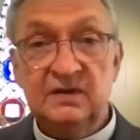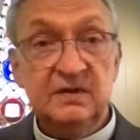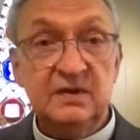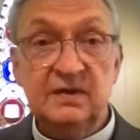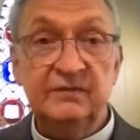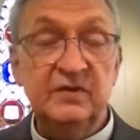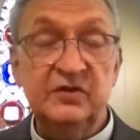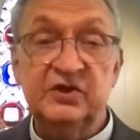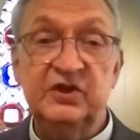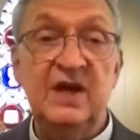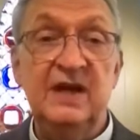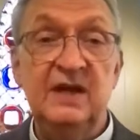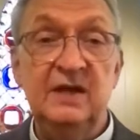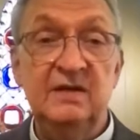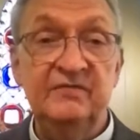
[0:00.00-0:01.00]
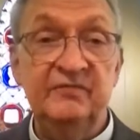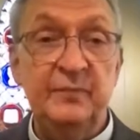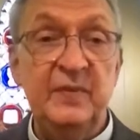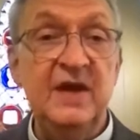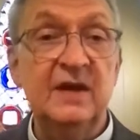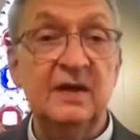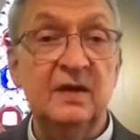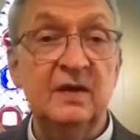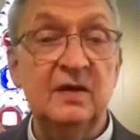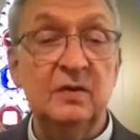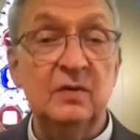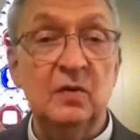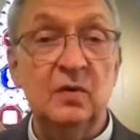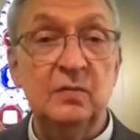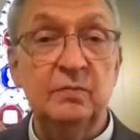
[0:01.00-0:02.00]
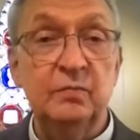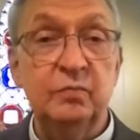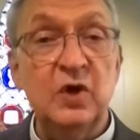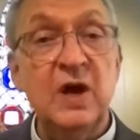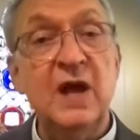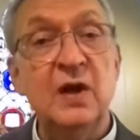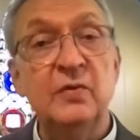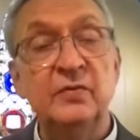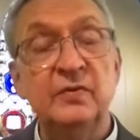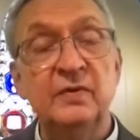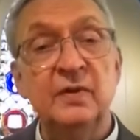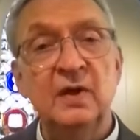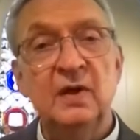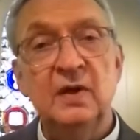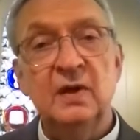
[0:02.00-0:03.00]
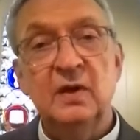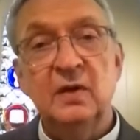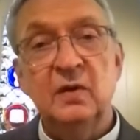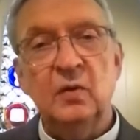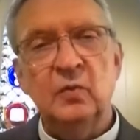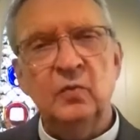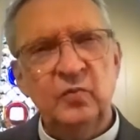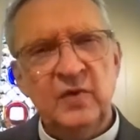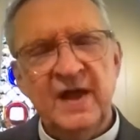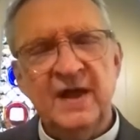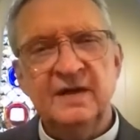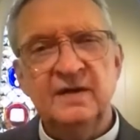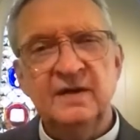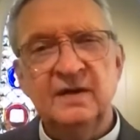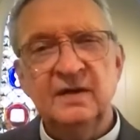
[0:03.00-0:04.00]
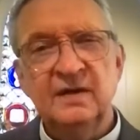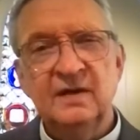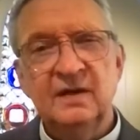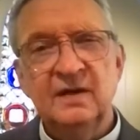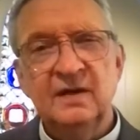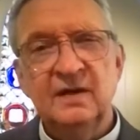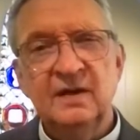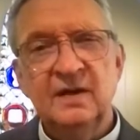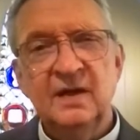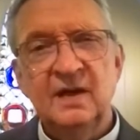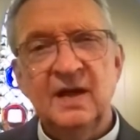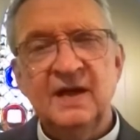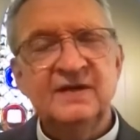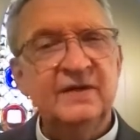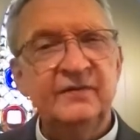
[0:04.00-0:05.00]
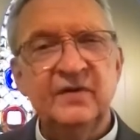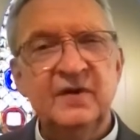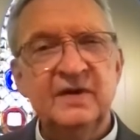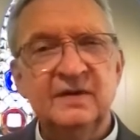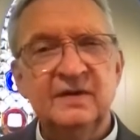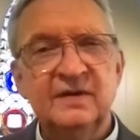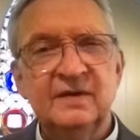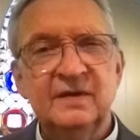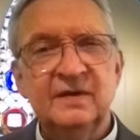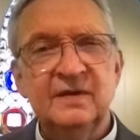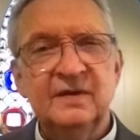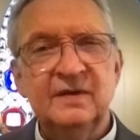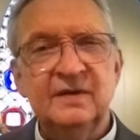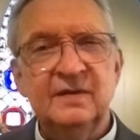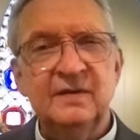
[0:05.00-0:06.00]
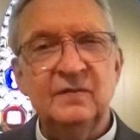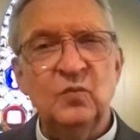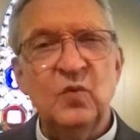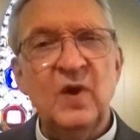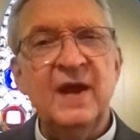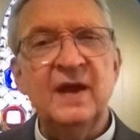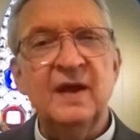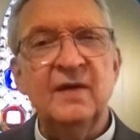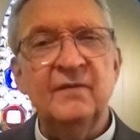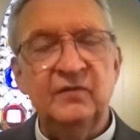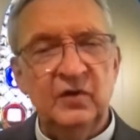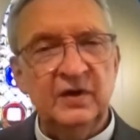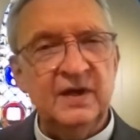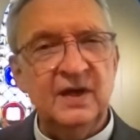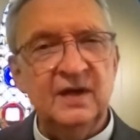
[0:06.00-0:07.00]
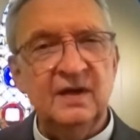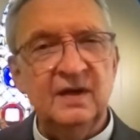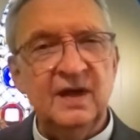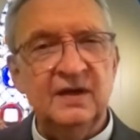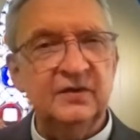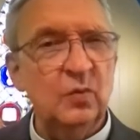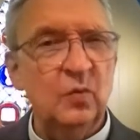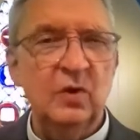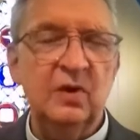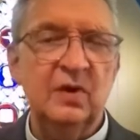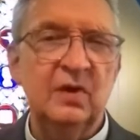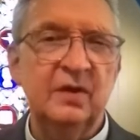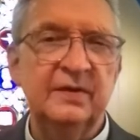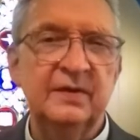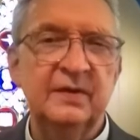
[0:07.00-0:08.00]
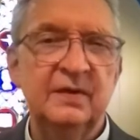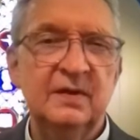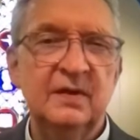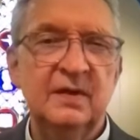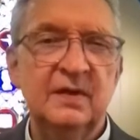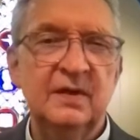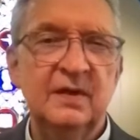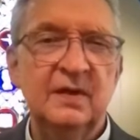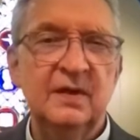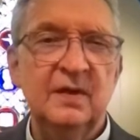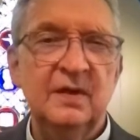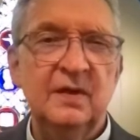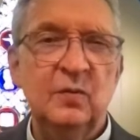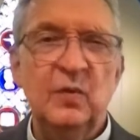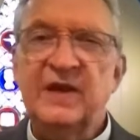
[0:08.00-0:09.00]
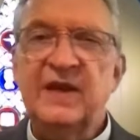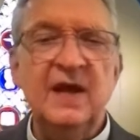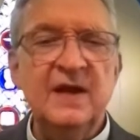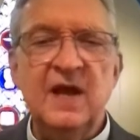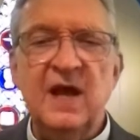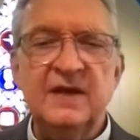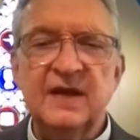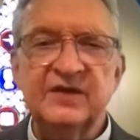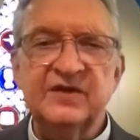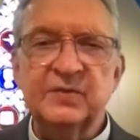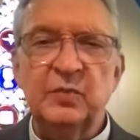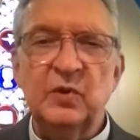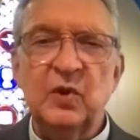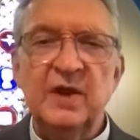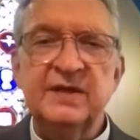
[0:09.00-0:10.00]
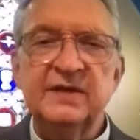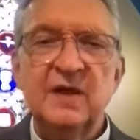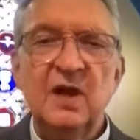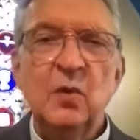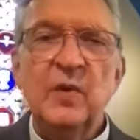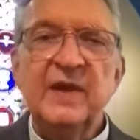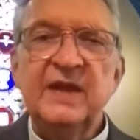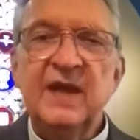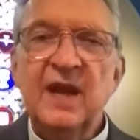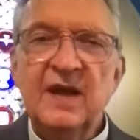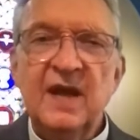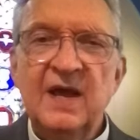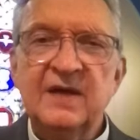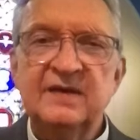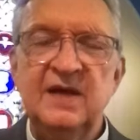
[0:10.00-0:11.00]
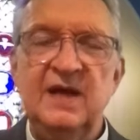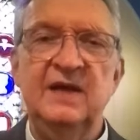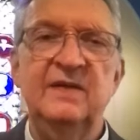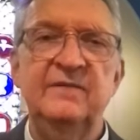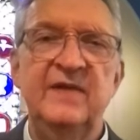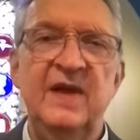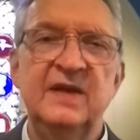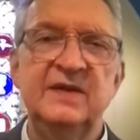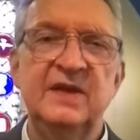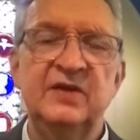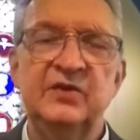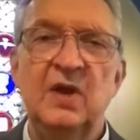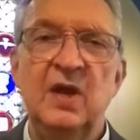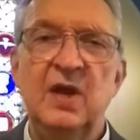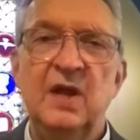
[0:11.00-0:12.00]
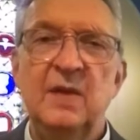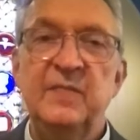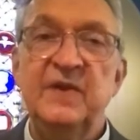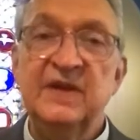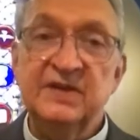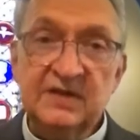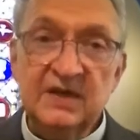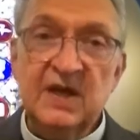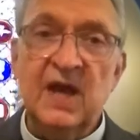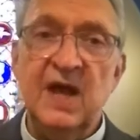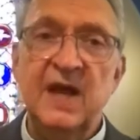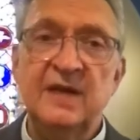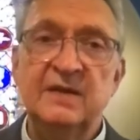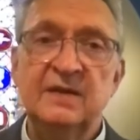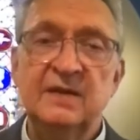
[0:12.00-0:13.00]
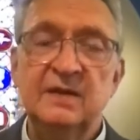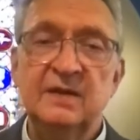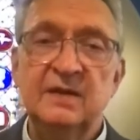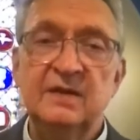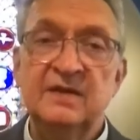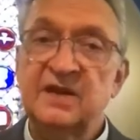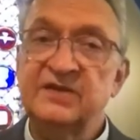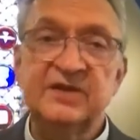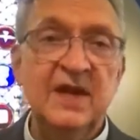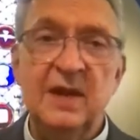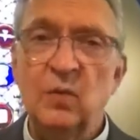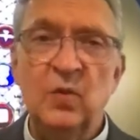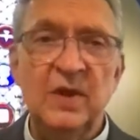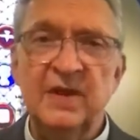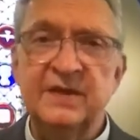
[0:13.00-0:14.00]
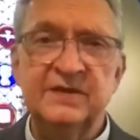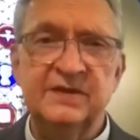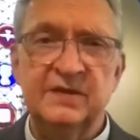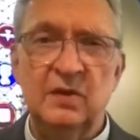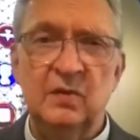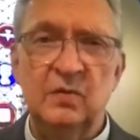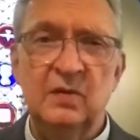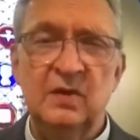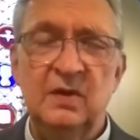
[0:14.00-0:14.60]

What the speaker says: different shade of pink or brown or red, a different way of looking at the world. We cannot exploit, we cannot take advantage, because God does not will it so.